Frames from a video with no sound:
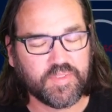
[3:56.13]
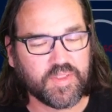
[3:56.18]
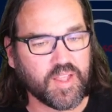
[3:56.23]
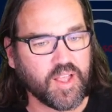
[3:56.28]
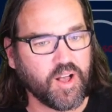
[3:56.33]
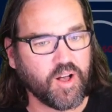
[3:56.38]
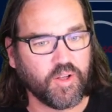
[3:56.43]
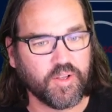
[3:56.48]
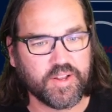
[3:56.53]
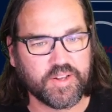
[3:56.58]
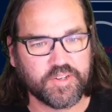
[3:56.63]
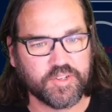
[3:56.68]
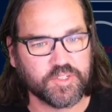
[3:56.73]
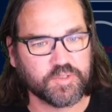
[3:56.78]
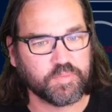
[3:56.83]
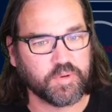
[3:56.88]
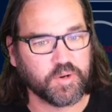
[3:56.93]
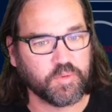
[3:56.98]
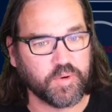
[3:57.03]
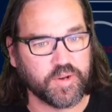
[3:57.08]
all you have to do is
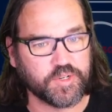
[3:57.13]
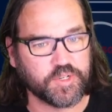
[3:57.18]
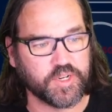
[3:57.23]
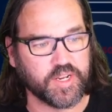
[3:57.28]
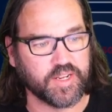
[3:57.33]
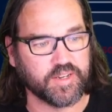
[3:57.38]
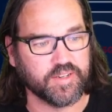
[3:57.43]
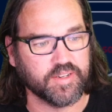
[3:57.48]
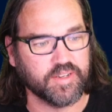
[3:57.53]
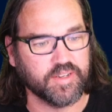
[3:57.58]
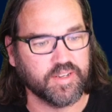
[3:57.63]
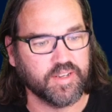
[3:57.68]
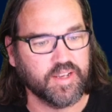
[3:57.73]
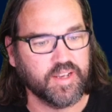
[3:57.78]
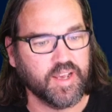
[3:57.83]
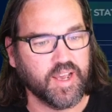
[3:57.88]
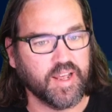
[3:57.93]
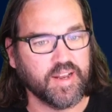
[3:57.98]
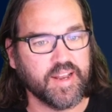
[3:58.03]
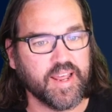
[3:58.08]
put a widget in
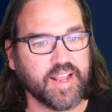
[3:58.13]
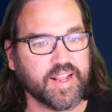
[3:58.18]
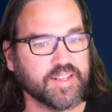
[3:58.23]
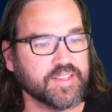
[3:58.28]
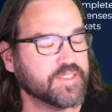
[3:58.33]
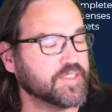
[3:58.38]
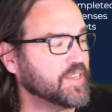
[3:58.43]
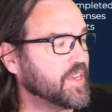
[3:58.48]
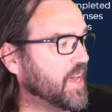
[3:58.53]
and they can see